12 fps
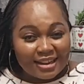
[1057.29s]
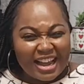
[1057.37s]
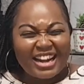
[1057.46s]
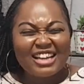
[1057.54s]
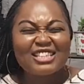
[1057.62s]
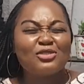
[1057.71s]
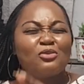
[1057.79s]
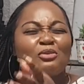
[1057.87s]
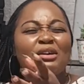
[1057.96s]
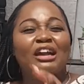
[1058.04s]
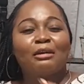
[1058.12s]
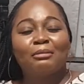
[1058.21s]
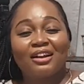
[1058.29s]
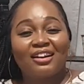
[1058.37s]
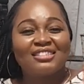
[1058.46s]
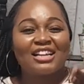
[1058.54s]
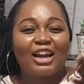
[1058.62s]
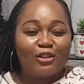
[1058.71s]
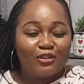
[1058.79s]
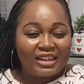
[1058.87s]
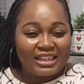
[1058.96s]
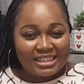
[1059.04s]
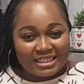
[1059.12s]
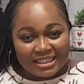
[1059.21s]
And that is weird because I love
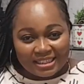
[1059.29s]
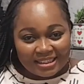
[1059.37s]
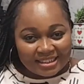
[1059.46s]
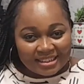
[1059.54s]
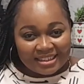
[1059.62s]
cleaning